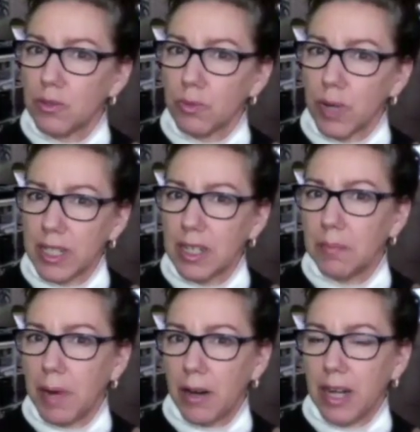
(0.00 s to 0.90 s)
write
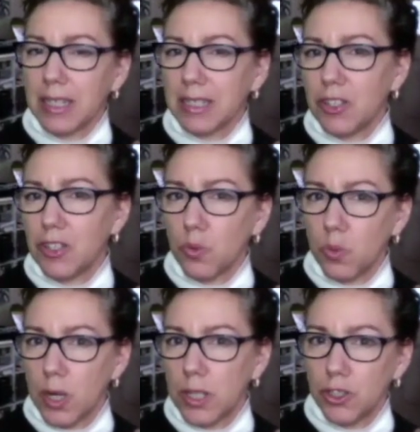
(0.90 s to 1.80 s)
about at least
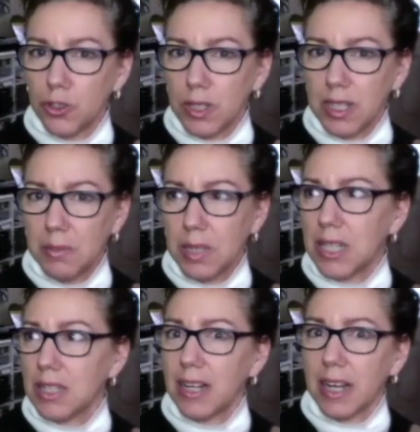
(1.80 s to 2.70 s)
one dream in
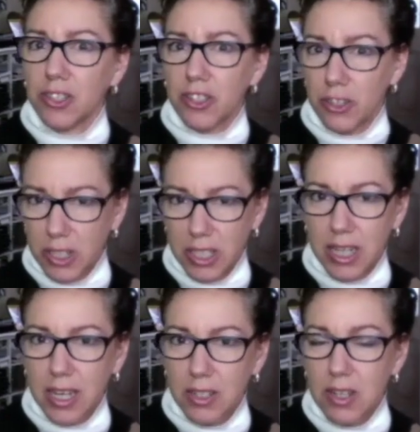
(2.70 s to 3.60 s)
the next 30
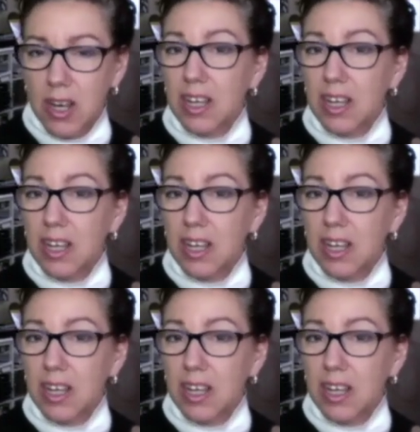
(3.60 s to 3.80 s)
days.